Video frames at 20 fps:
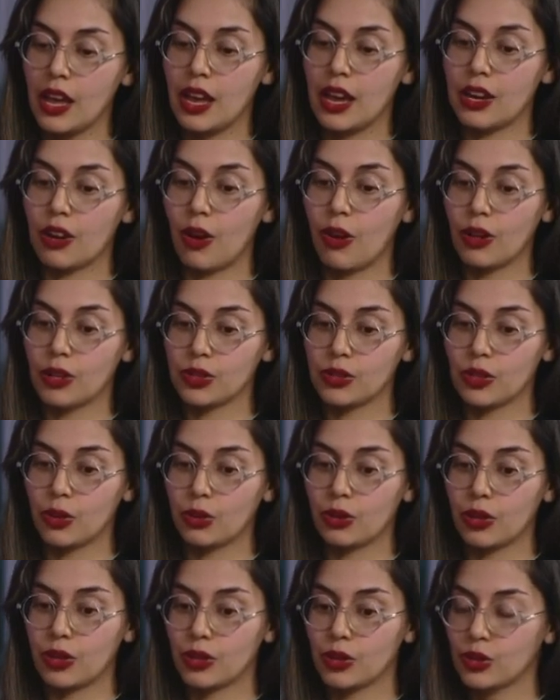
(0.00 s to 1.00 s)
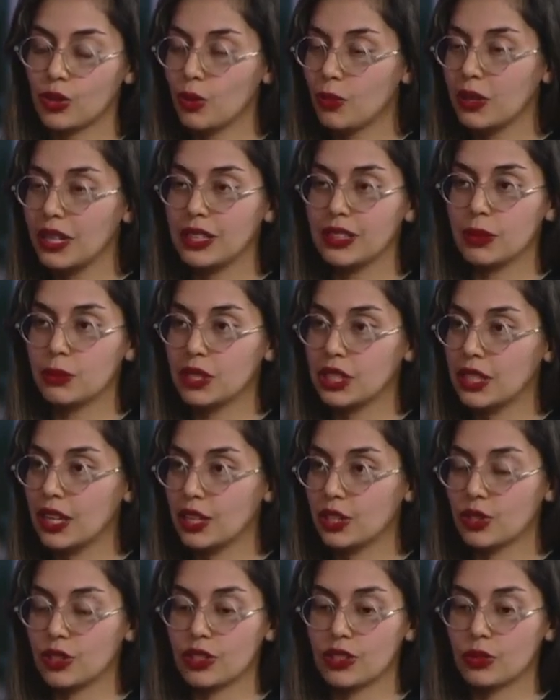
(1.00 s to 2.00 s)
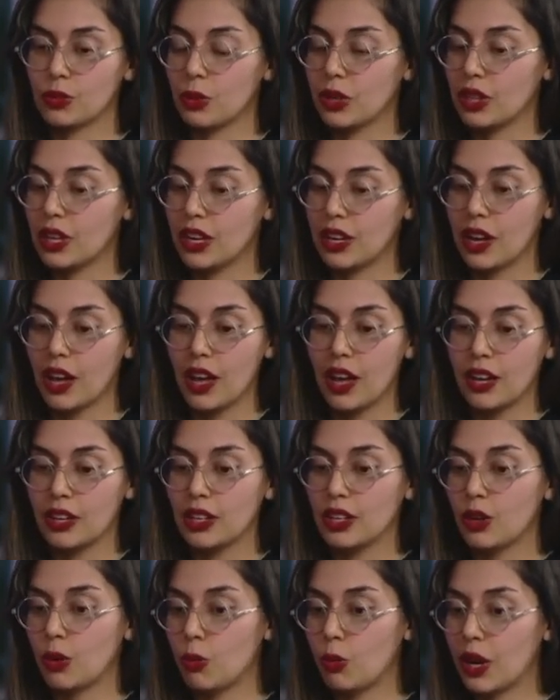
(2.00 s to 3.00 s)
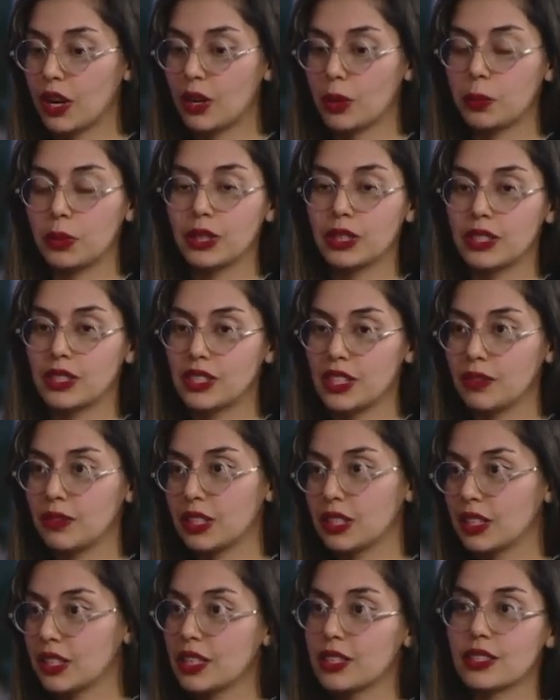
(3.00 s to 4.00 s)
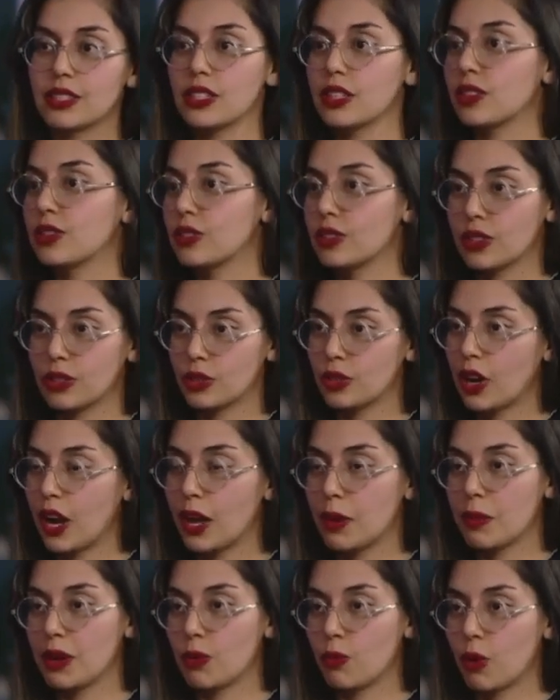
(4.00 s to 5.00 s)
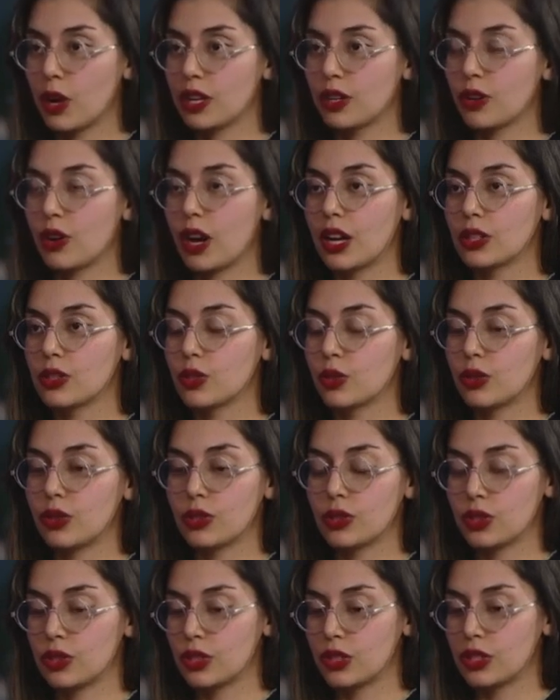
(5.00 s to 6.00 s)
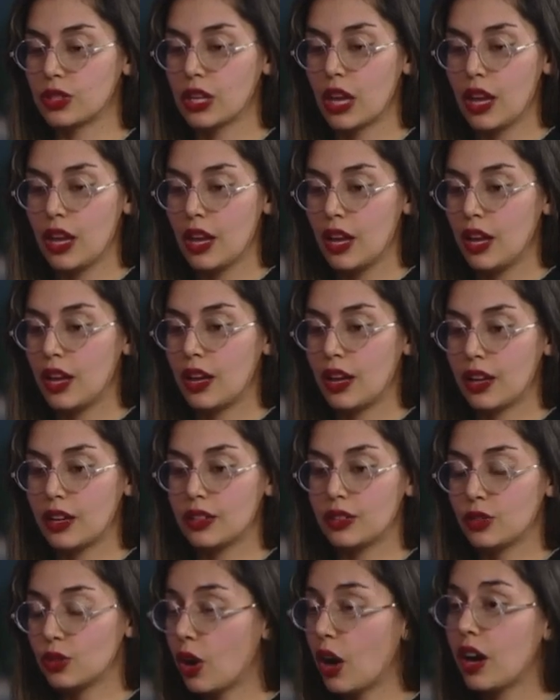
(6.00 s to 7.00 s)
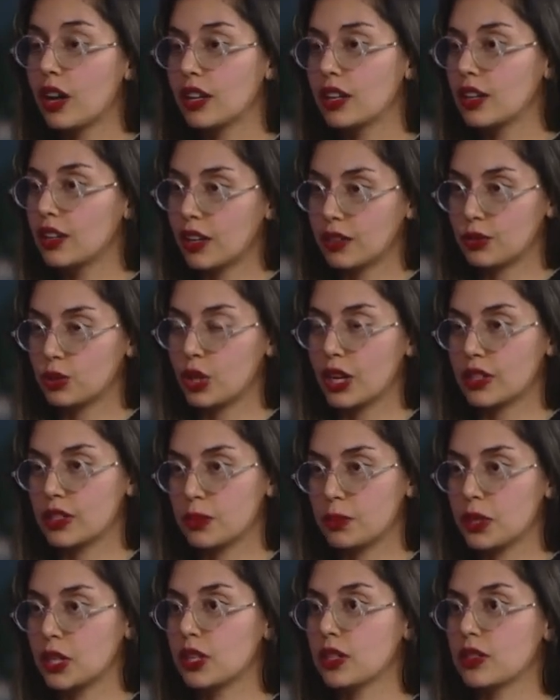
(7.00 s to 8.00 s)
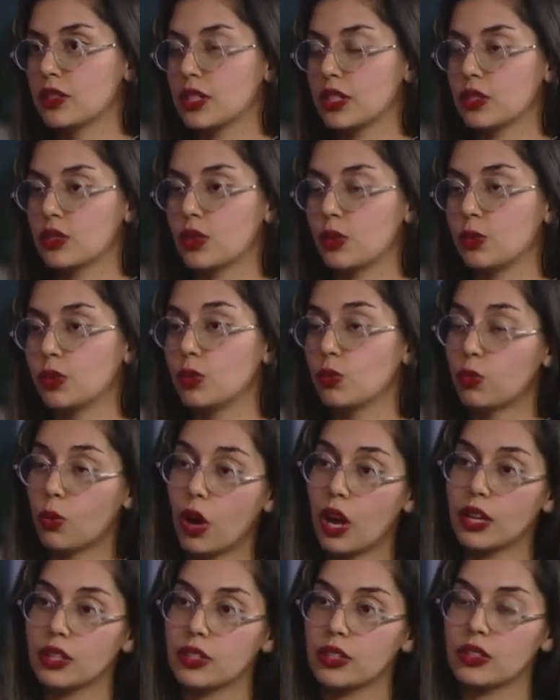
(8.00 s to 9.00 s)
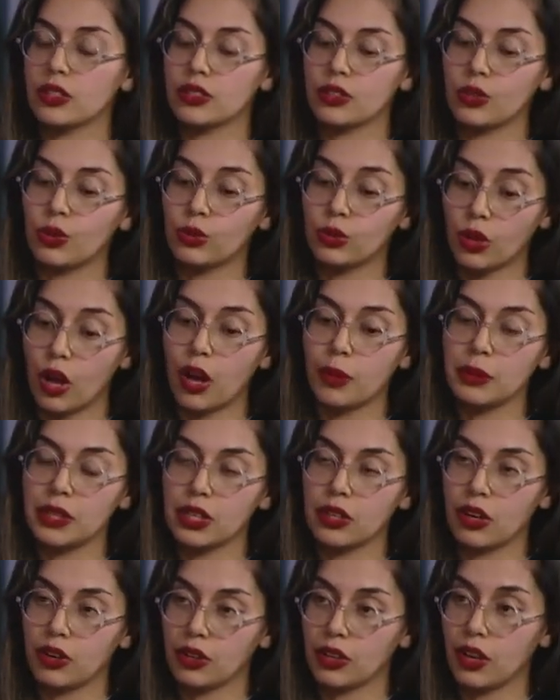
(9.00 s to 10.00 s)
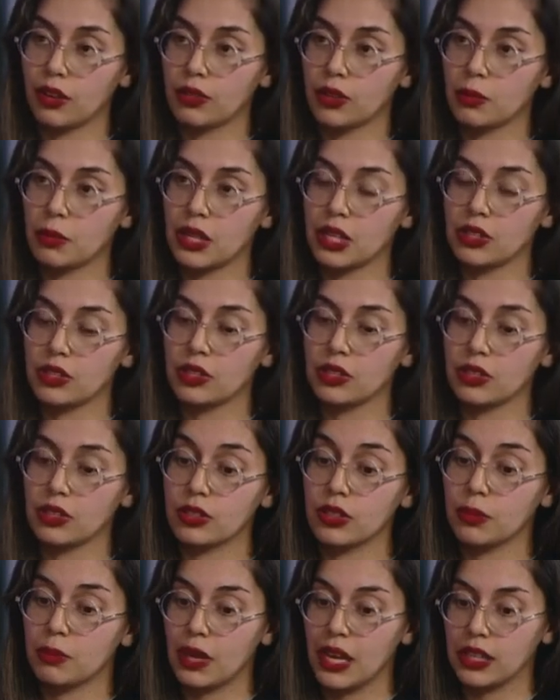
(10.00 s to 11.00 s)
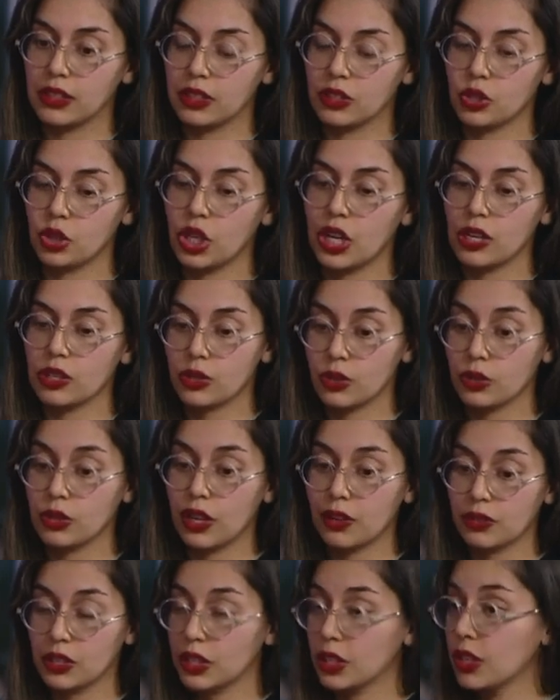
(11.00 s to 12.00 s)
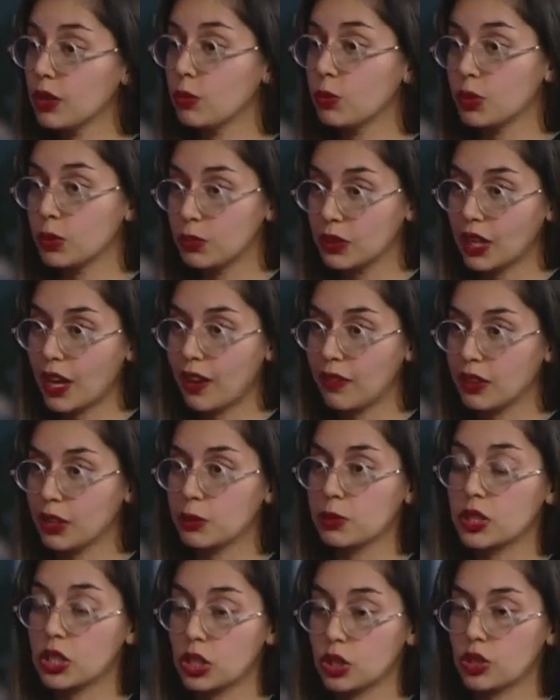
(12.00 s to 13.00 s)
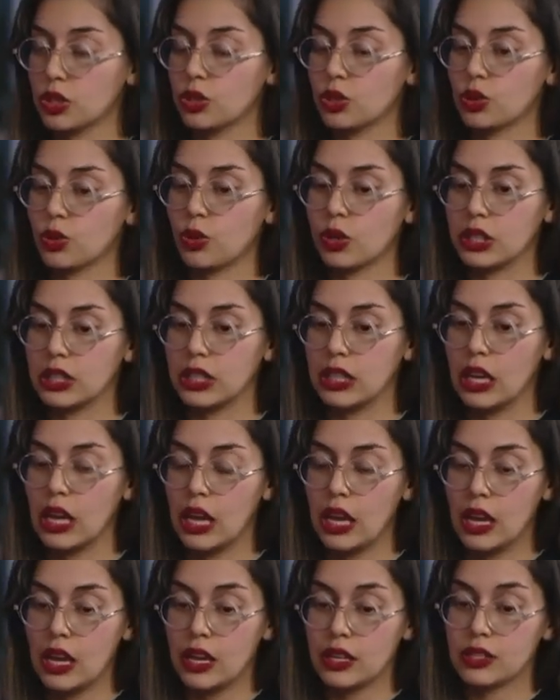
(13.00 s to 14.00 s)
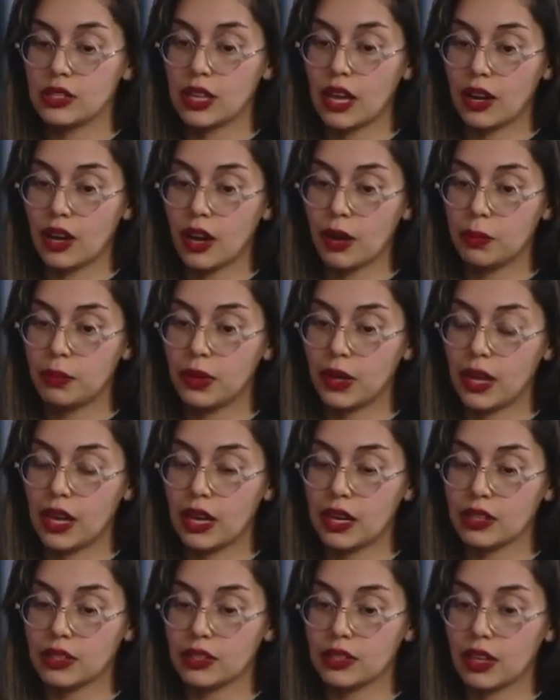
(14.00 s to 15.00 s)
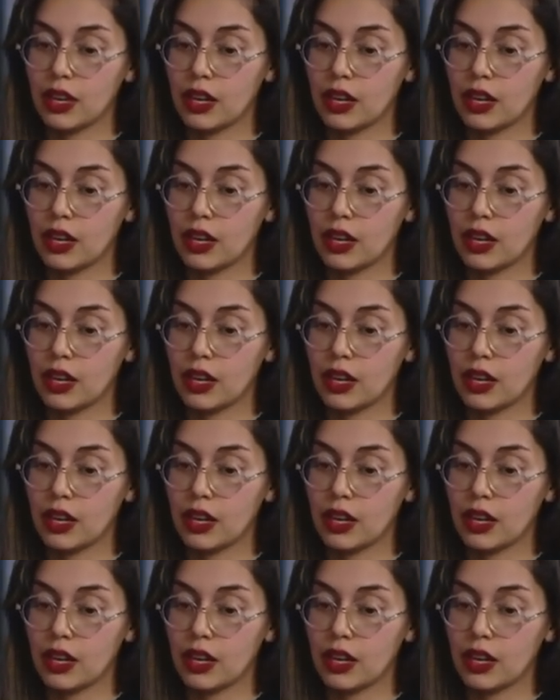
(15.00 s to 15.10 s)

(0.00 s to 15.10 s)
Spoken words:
and also there are so many limitations within, what a police even considers a crime and what not. So there's just not enough transparency. So we want to lobby our government to make this change. So definitely we'll be having a petition shortly set up and